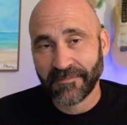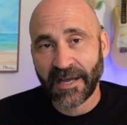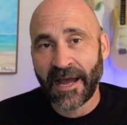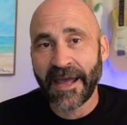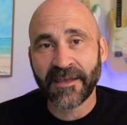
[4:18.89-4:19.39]

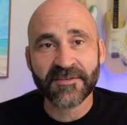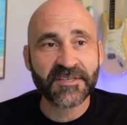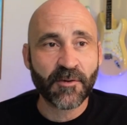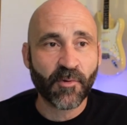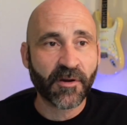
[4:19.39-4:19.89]
I could
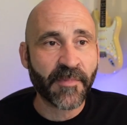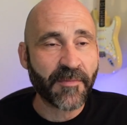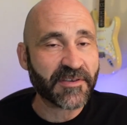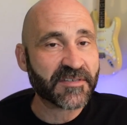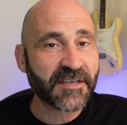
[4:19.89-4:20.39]
see where
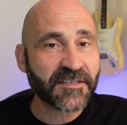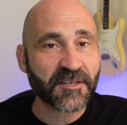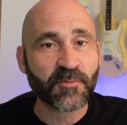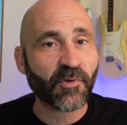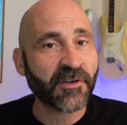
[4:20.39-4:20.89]
maybe
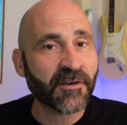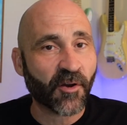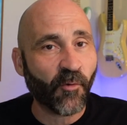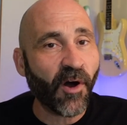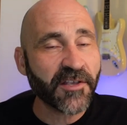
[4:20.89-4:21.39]
sixes wouldn't
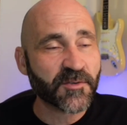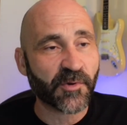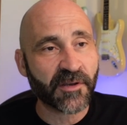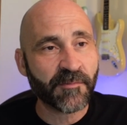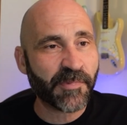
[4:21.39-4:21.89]
or ones
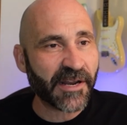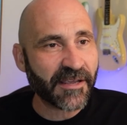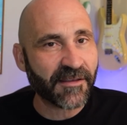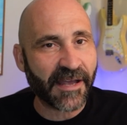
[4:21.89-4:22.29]
wouldn't, but I,